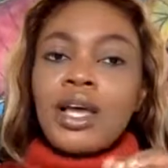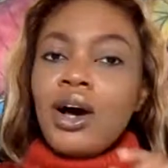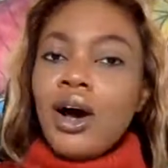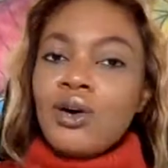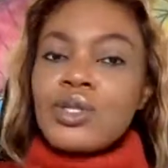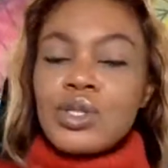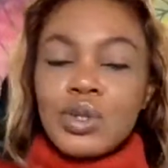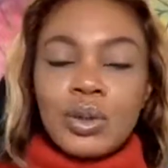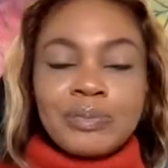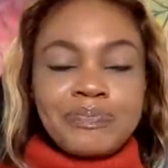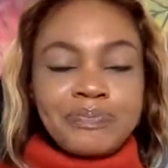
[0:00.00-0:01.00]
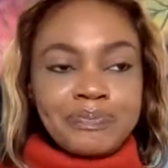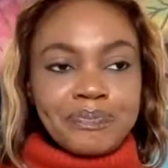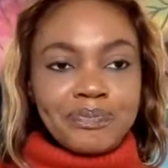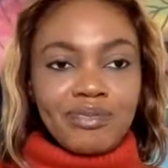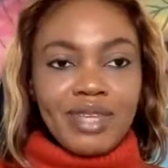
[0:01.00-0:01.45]
Also,
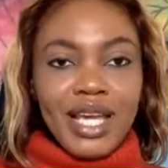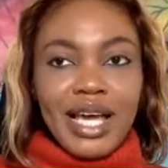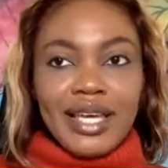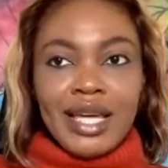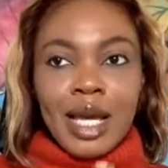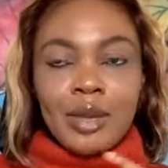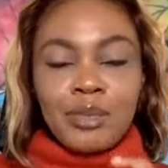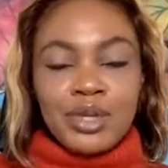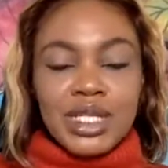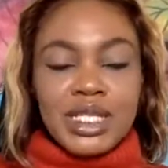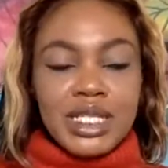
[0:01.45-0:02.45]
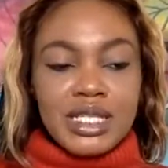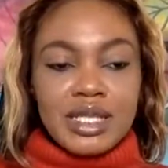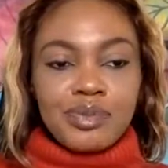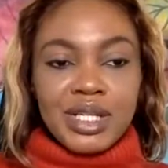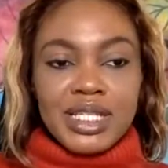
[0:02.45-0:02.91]
I put in this
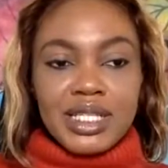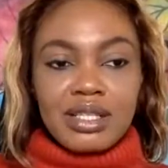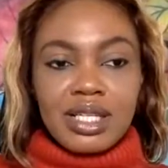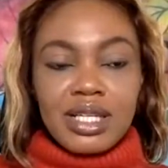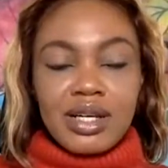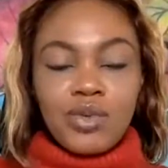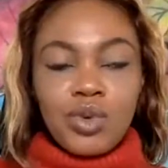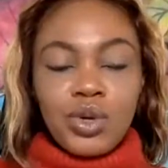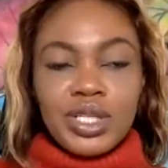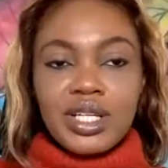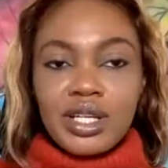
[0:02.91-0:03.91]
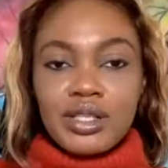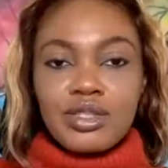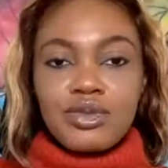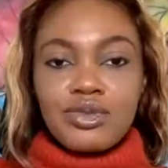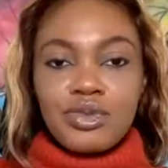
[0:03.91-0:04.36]
particular one here
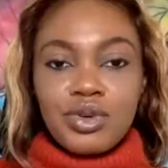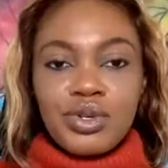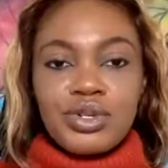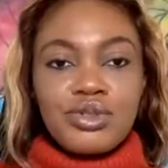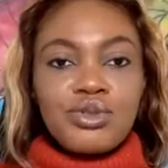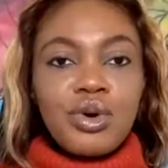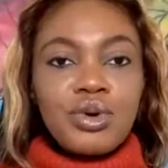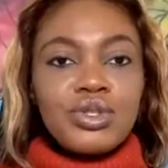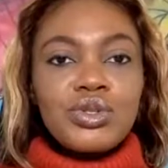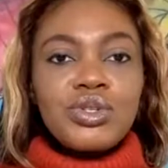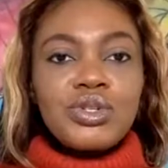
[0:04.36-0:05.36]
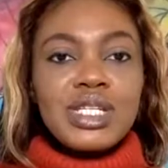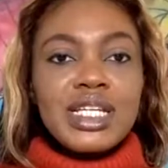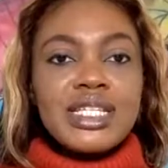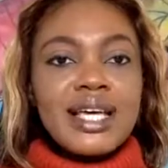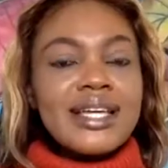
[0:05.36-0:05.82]
for us to also know that
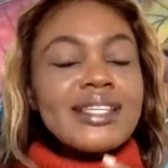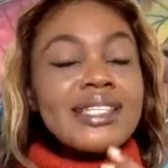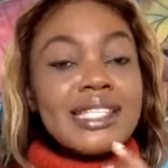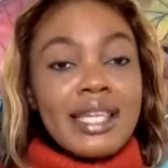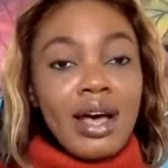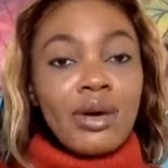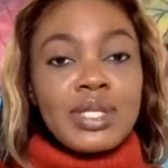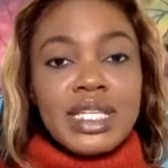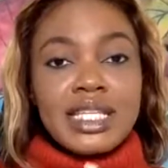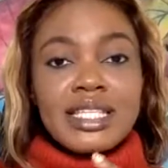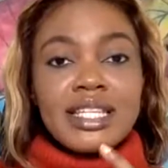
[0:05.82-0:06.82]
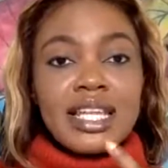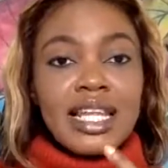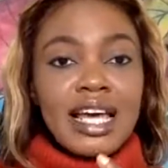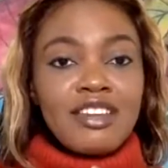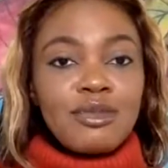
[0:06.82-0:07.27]
sales is the
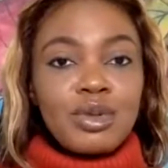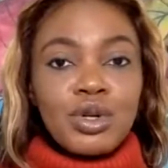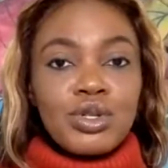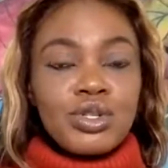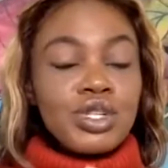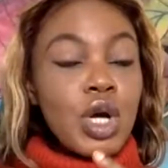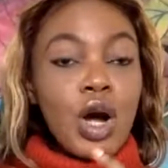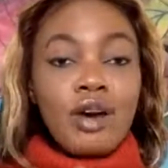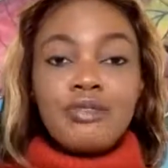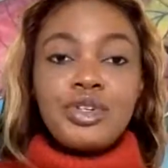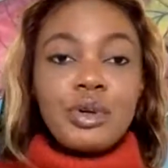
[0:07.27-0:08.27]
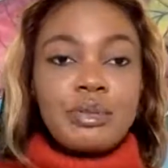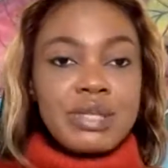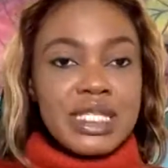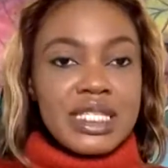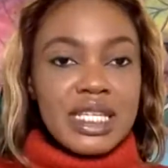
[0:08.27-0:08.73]
lifeblood of your
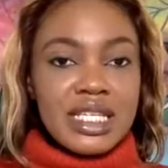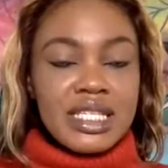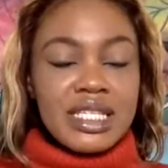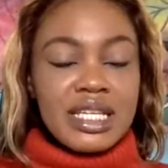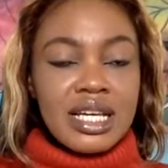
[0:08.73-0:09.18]
business.